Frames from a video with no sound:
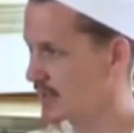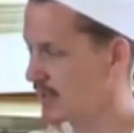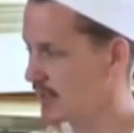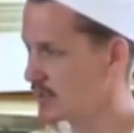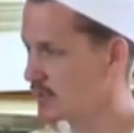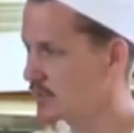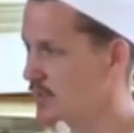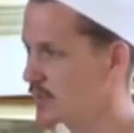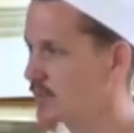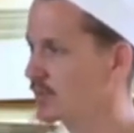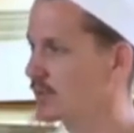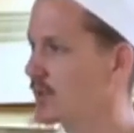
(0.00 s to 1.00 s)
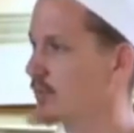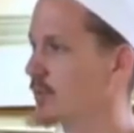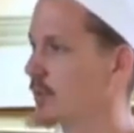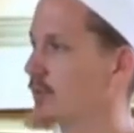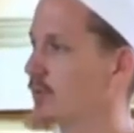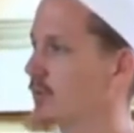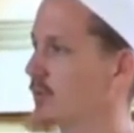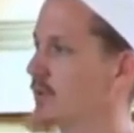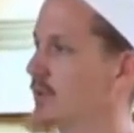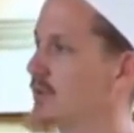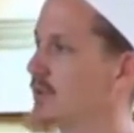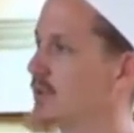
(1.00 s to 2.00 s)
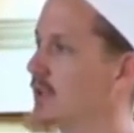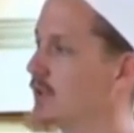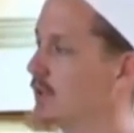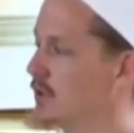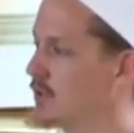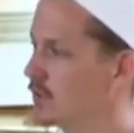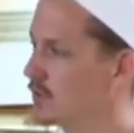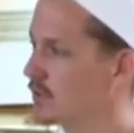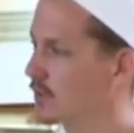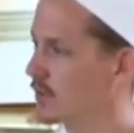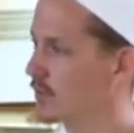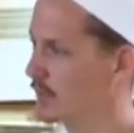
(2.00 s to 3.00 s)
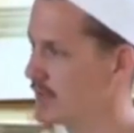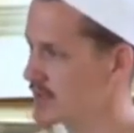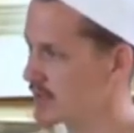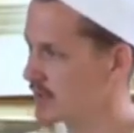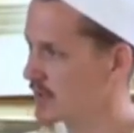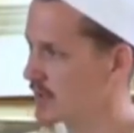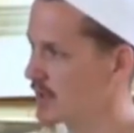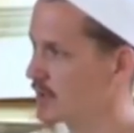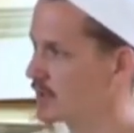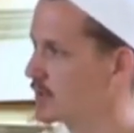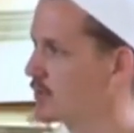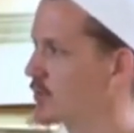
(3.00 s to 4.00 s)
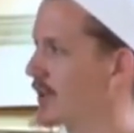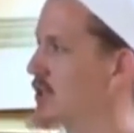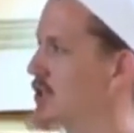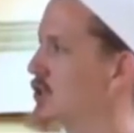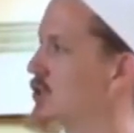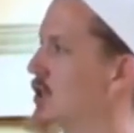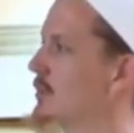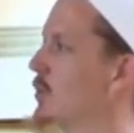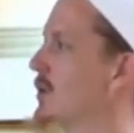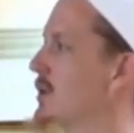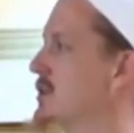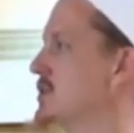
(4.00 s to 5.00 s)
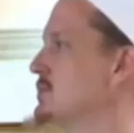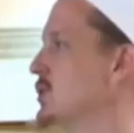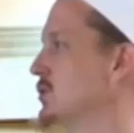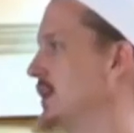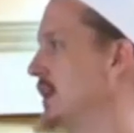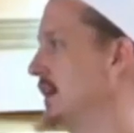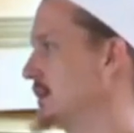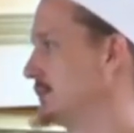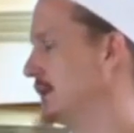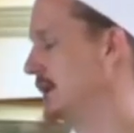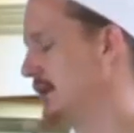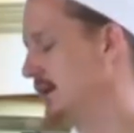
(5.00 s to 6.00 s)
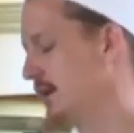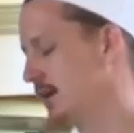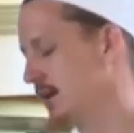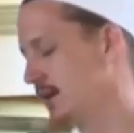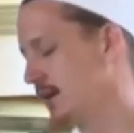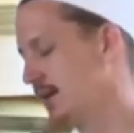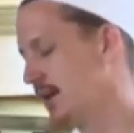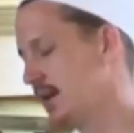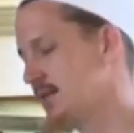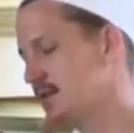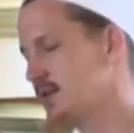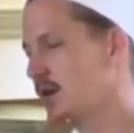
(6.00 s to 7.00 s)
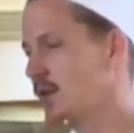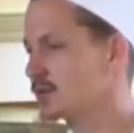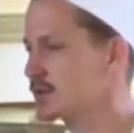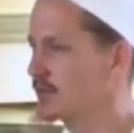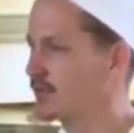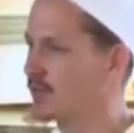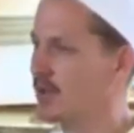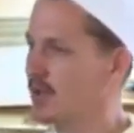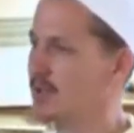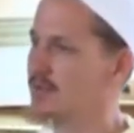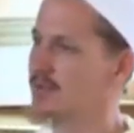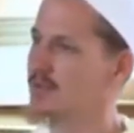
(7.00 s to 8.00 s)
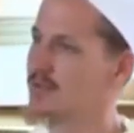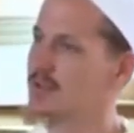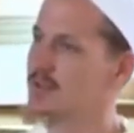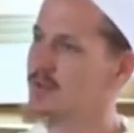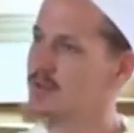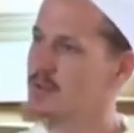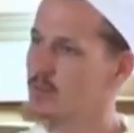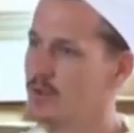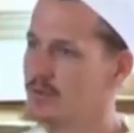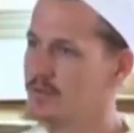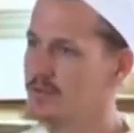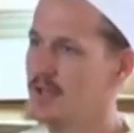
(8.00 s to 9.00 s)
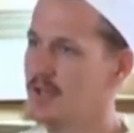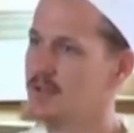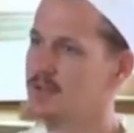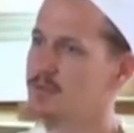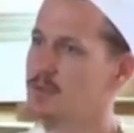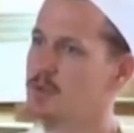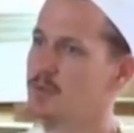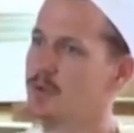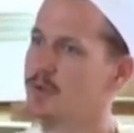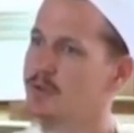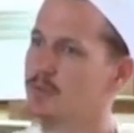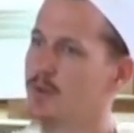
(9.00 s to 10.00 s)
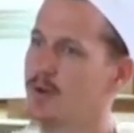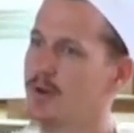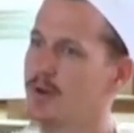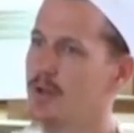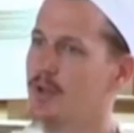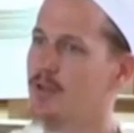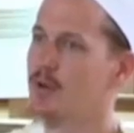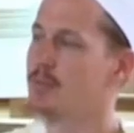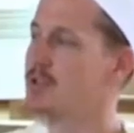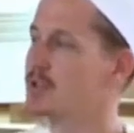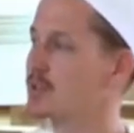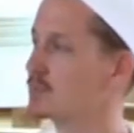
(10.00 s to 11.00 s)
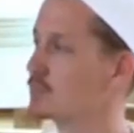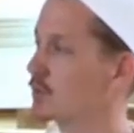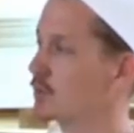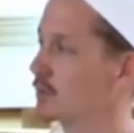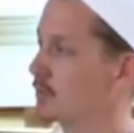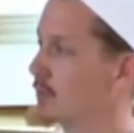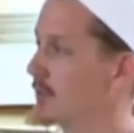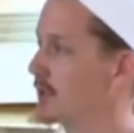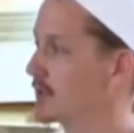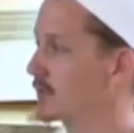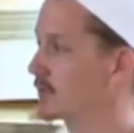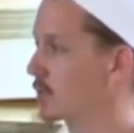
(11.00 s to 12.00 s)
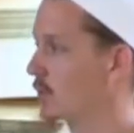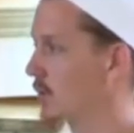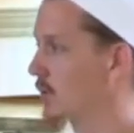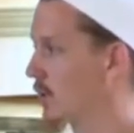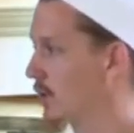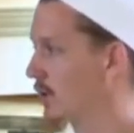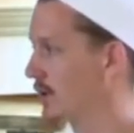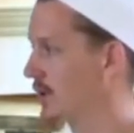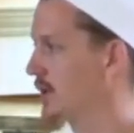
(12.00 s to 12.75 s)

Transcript: and use personal reason and use reason to try to determine what is the most likely meaning? That the scholars differ on this. And so you will find in some of the books where they'll mention multiple meanings for one word.